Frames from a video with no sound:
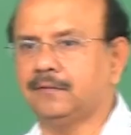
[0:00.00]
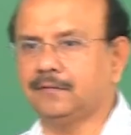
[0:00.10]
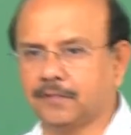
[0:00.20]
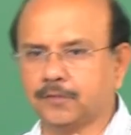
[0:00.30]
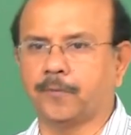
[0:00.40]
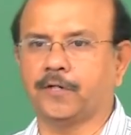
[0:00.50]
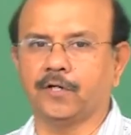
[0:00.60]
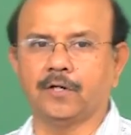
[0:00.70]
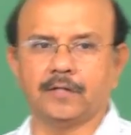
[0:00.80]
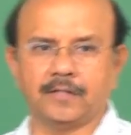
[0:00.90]
this
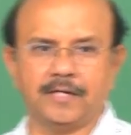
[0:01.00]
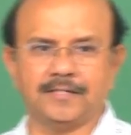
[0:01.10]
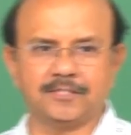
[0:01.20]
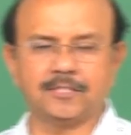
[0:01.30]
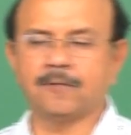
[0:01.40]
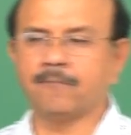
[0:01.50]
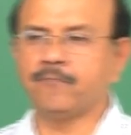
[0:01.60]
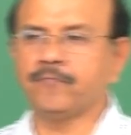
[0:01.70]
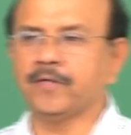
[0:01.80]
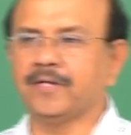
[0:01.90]
particular case
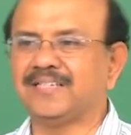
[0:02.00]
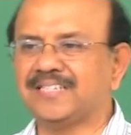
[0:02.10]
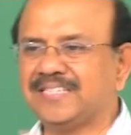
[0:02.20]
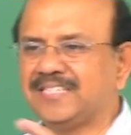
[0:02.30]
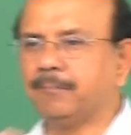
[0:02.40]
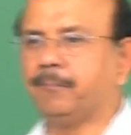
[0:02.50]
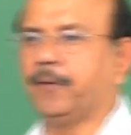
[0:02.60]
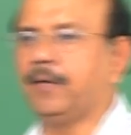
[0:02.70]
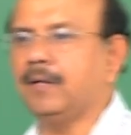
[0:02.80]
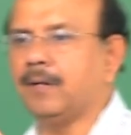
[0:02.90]
is a
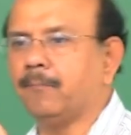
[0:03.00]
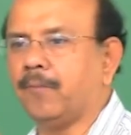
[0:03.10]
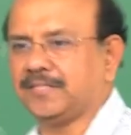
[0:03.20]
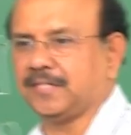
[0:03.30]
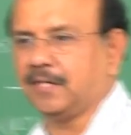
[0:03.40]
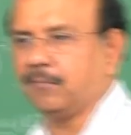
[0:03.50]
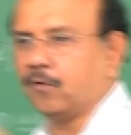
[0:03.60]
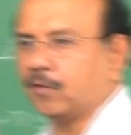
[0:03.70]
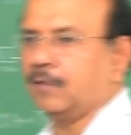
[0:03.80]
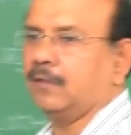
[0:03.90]
simple bicycle
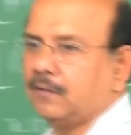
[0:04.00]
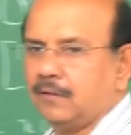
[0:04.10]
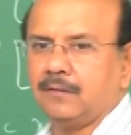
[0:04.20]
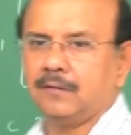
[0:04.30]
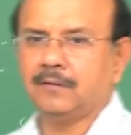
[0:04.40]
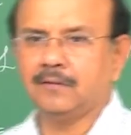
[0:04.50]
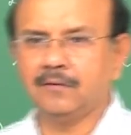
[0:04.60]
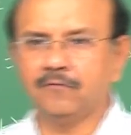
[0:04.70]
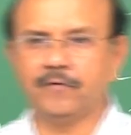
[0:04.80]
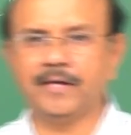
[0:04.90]
model
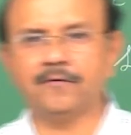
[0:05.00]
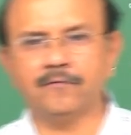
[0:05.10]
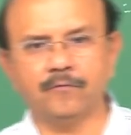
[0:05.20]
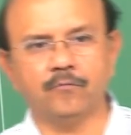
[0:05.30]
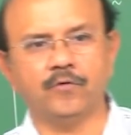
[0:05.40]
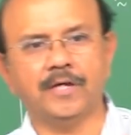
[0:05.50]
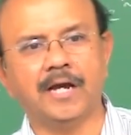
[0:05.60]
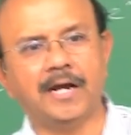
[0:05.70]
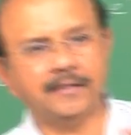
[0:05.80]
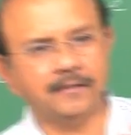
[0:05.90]
where we
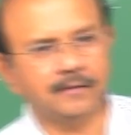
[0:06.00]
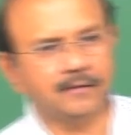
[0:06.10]
had